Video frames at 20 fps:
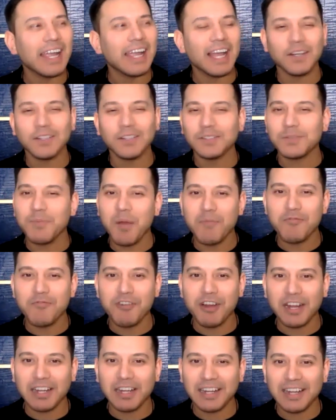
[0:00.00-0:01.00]
It helps my
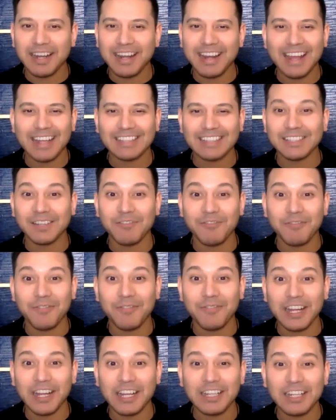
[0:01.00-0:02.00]
brain connect and
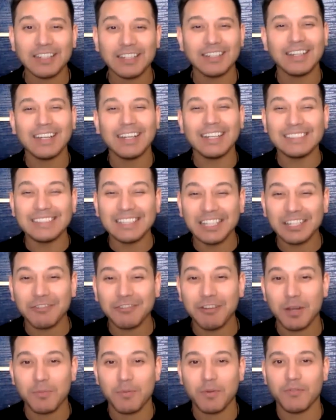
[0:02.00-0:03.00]
think. It's
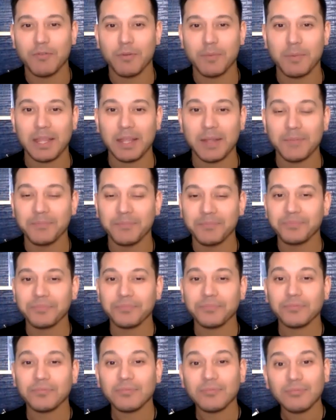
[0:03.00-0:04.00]
incredible for me.
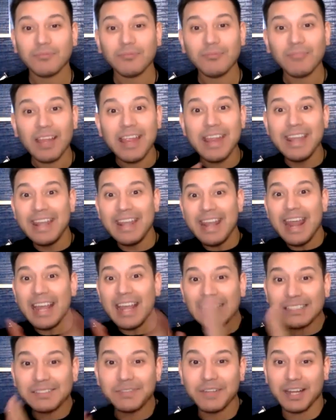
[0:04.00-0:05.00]

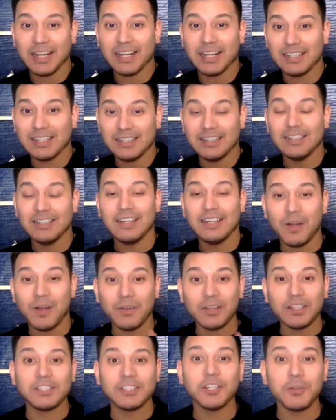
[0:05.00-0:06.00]
Next thing. I
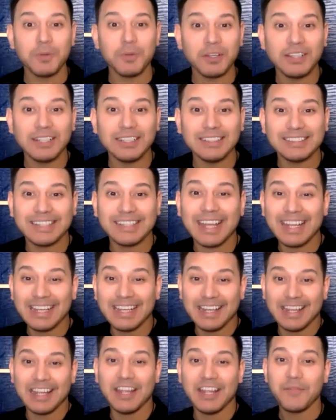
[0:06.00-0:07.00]
want you to do these
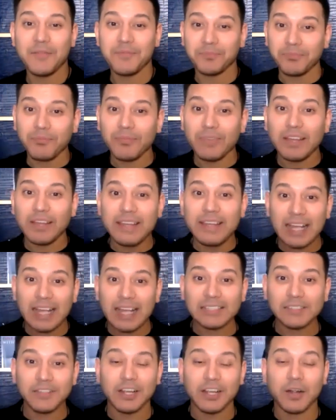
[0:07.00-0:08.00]
daily.
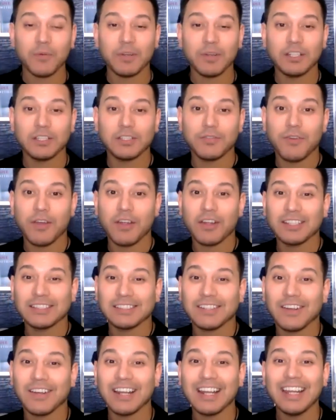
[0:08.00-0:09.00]
Next thing I want you to
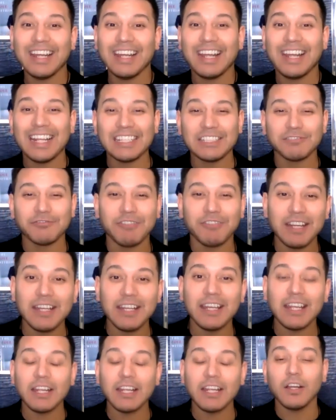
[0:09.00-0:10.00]
focus on is
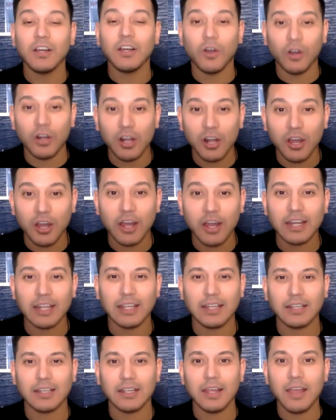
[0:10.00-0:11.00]
reading or
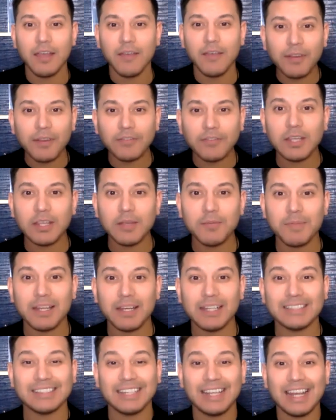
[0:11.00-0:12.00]
learning. 15
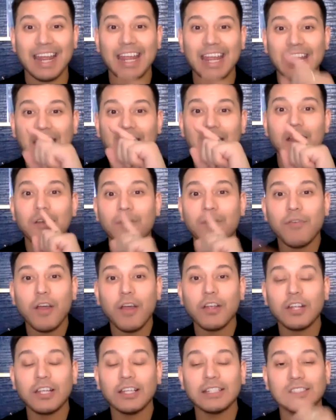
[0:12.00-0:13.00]
minutes a day,
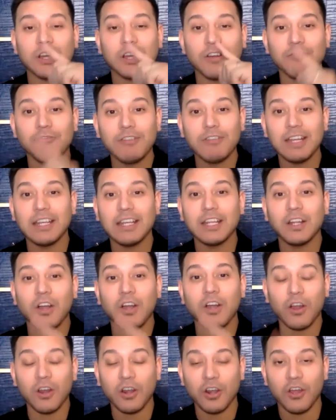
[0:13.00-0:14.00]
focus on reading
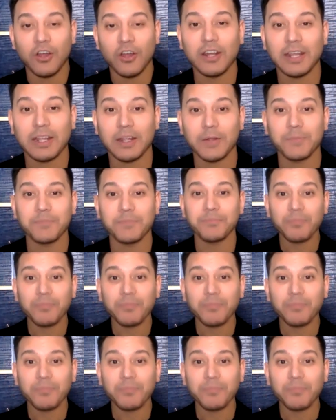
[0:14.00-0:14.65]
or learning.